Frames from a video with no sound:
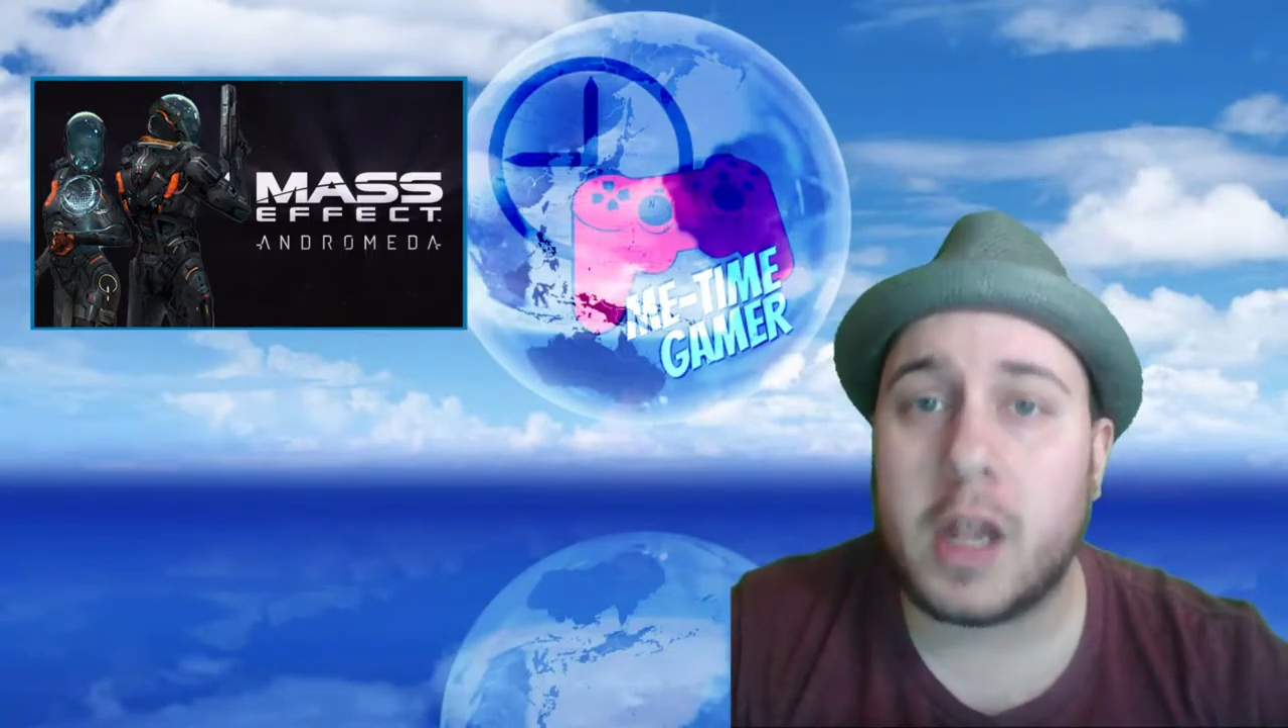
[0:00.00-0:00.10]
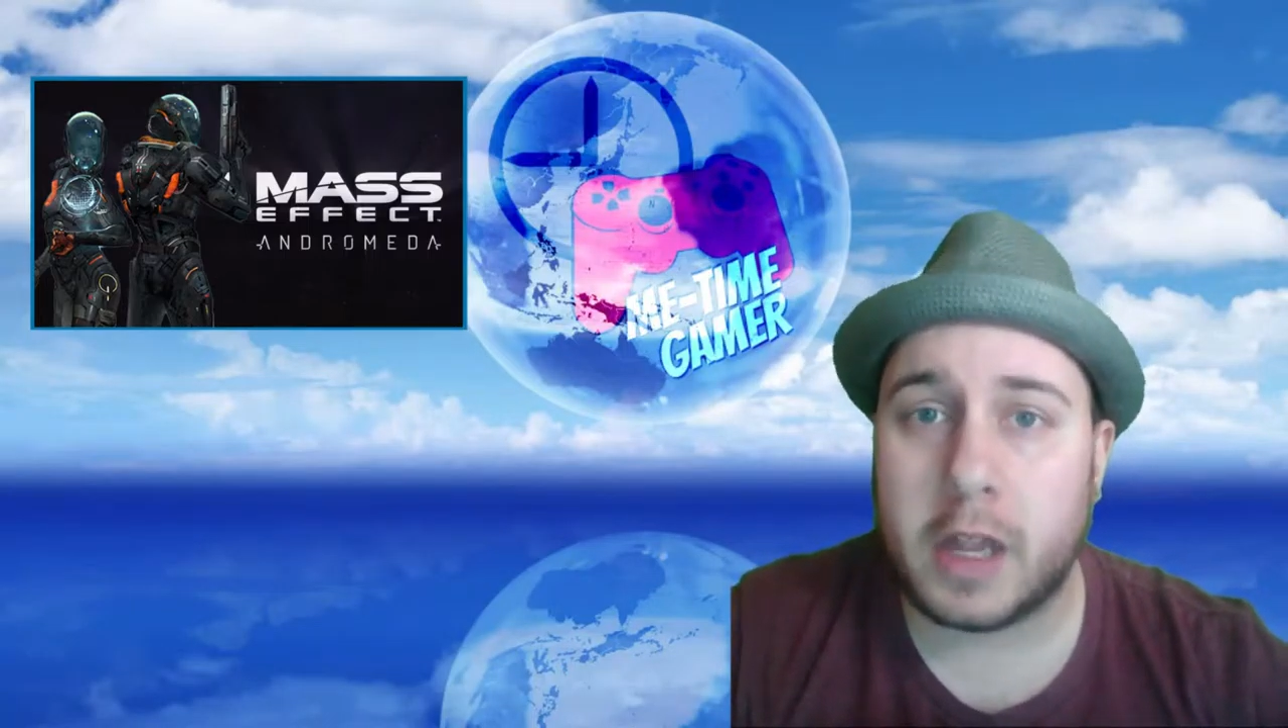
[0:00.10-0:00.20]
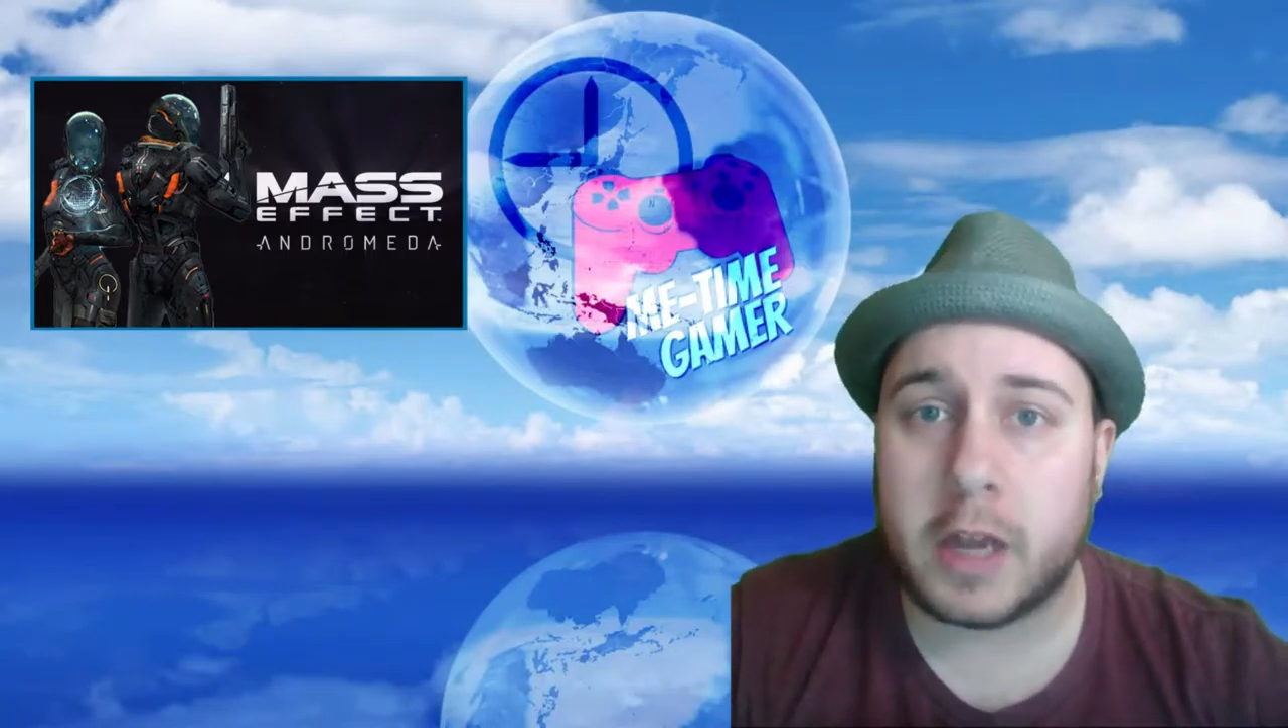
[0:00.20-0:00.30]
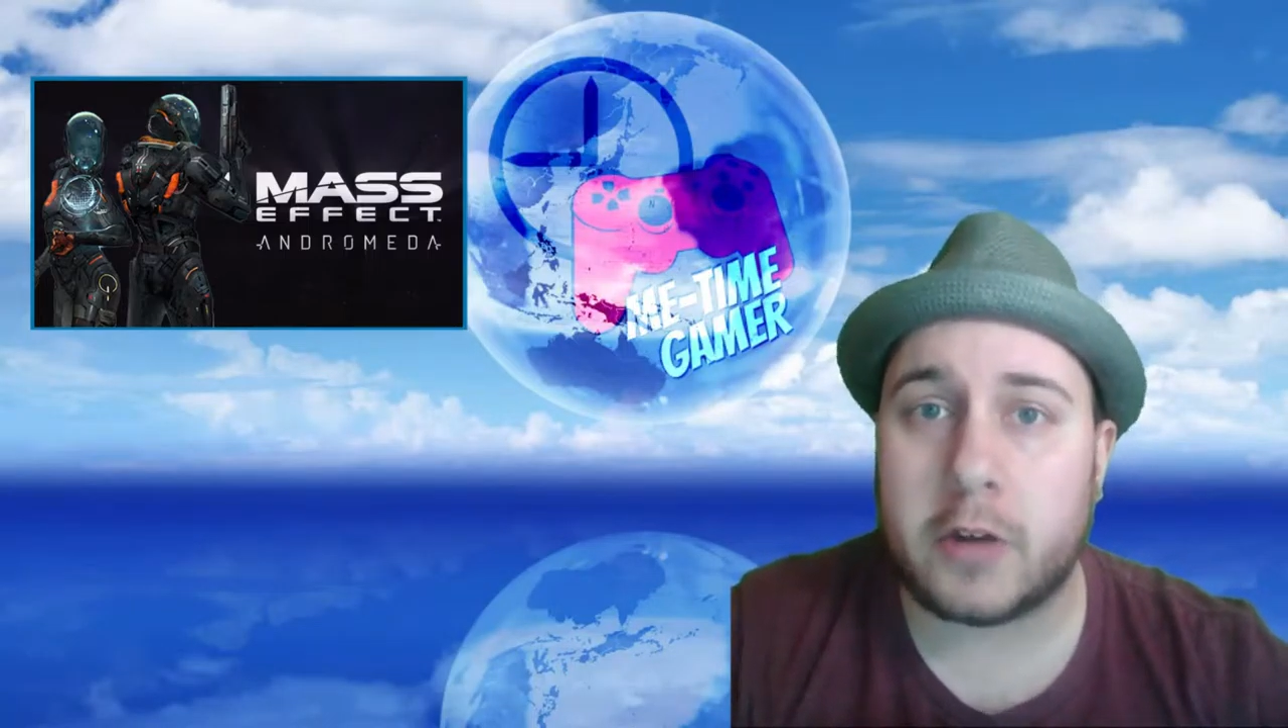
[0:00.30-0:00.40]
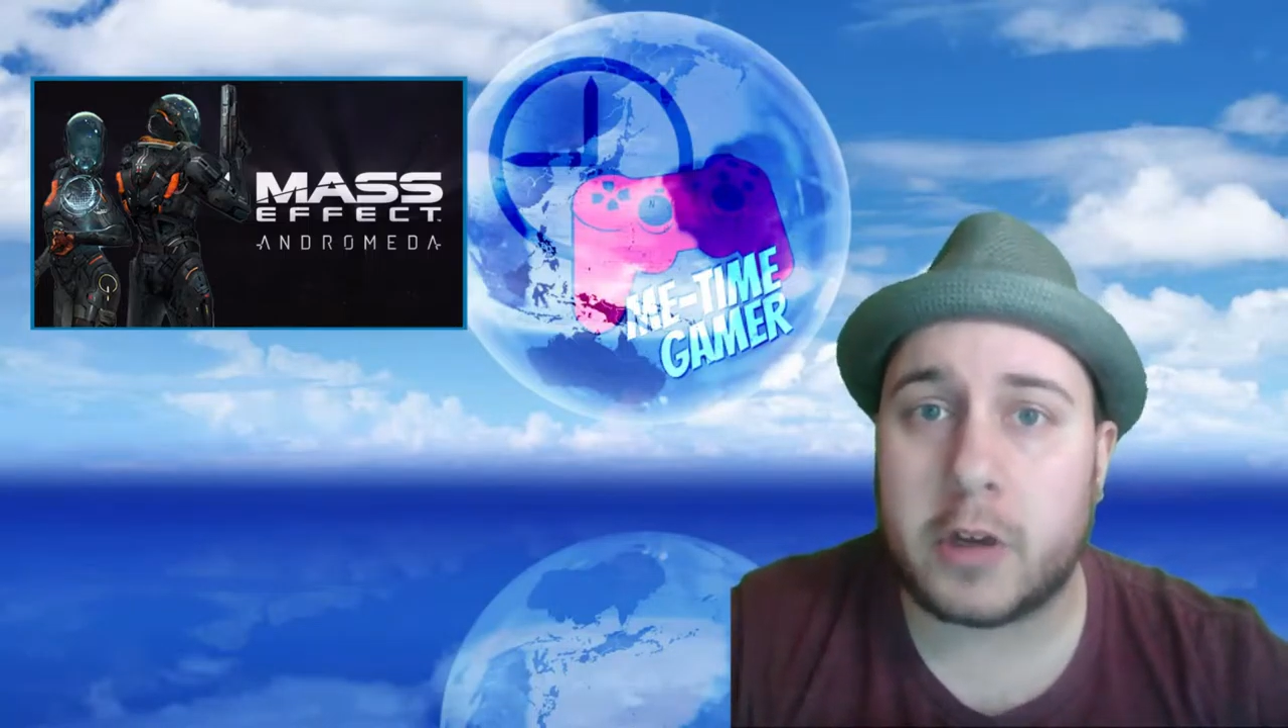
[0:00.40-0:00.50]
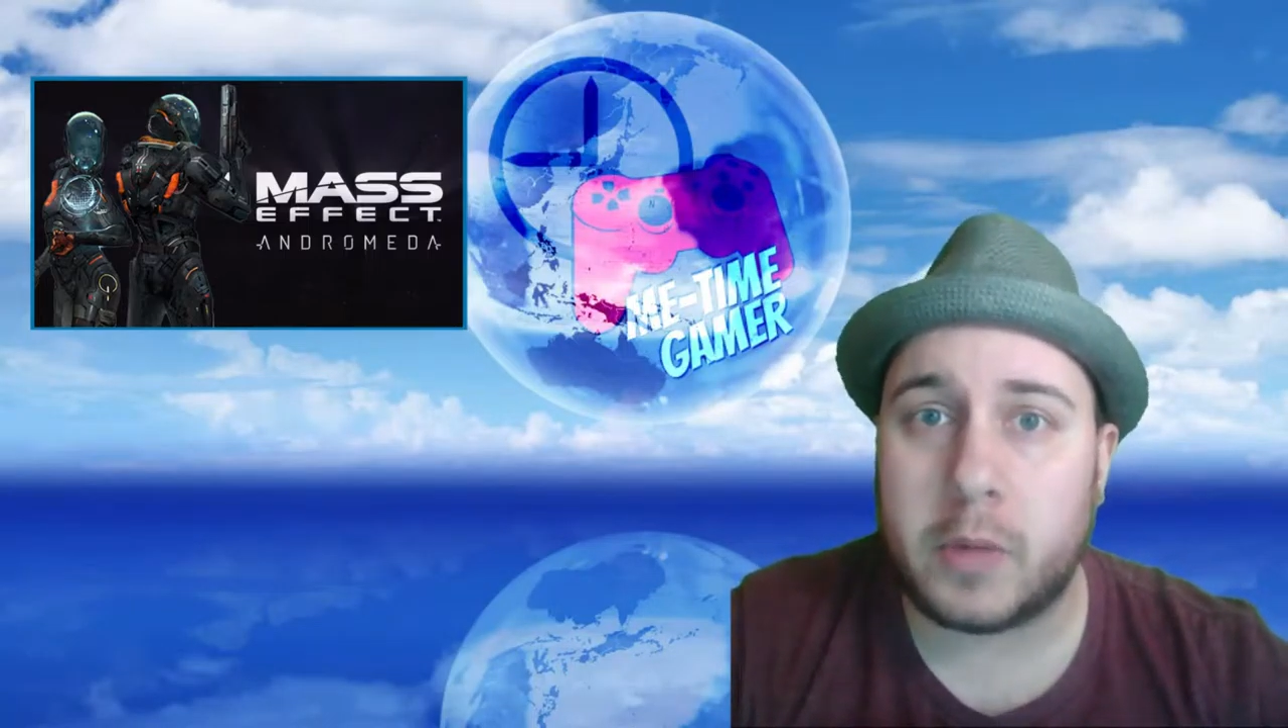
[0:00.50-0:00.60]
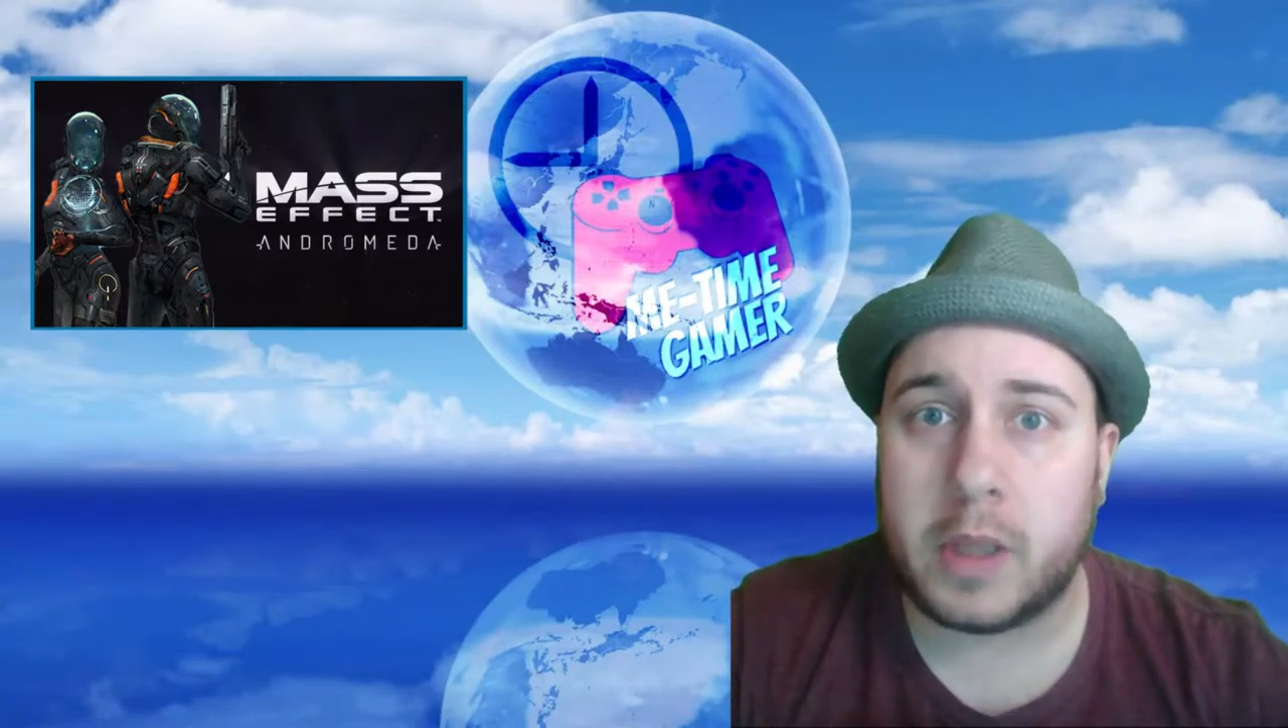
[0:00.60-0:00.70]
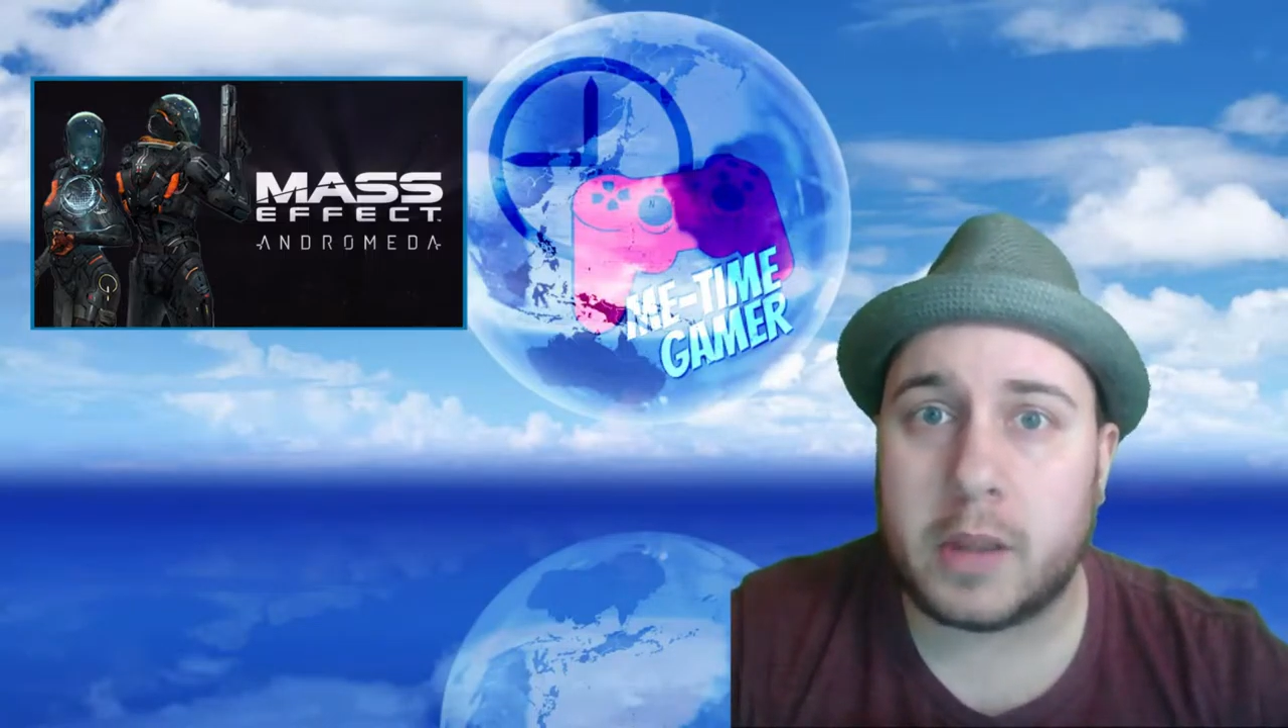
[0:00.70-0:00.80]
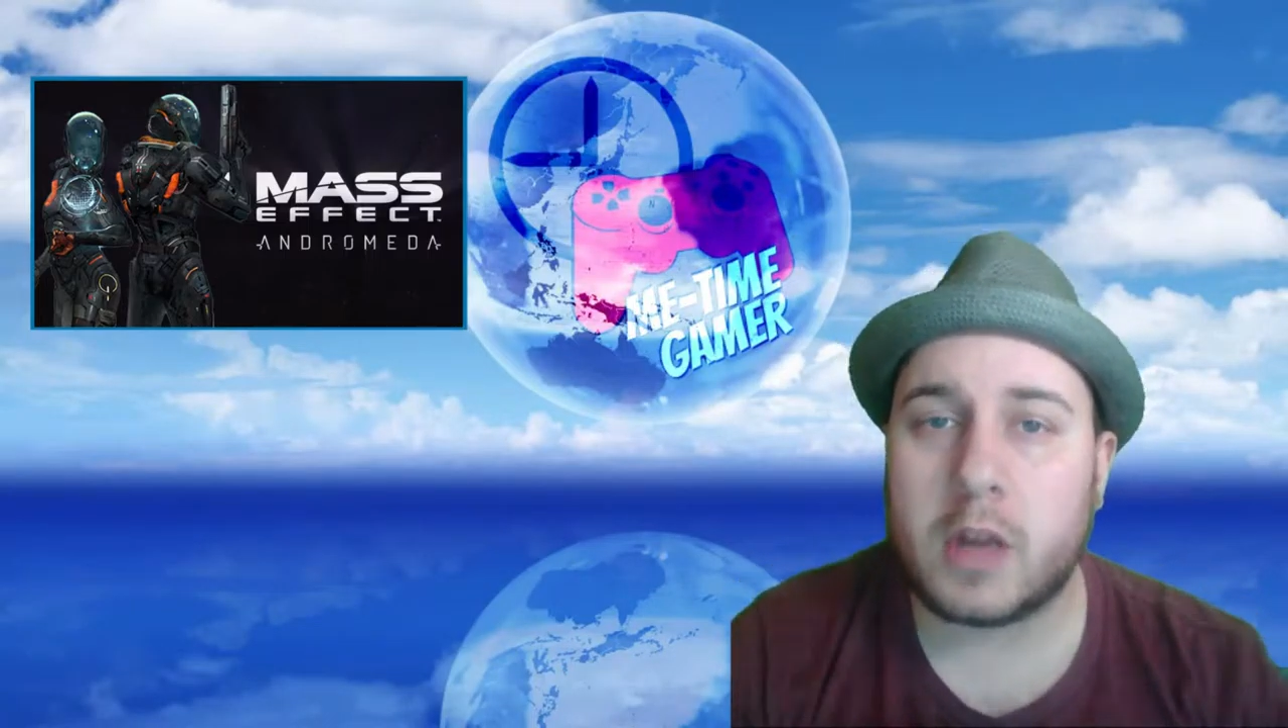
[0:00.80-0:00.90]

Later in the week.